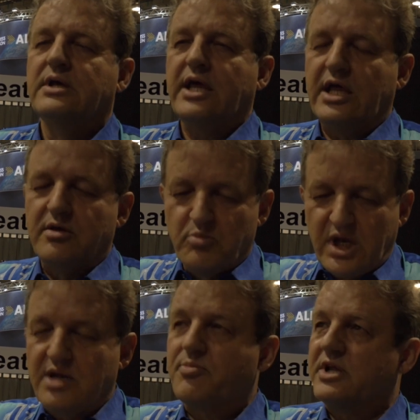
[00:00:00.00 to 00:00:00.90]
in
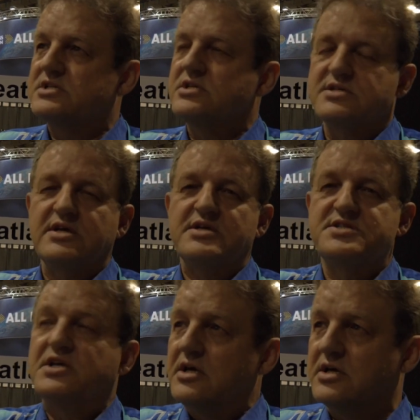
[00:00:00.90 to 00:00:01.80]
many places is
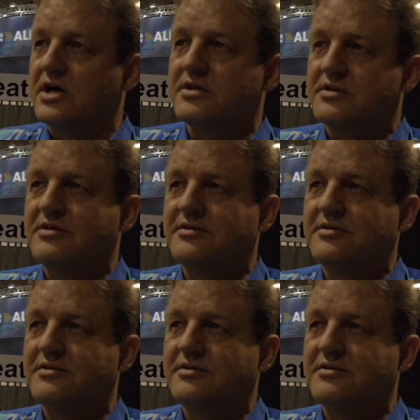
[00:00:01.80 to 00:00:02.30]
tea colored.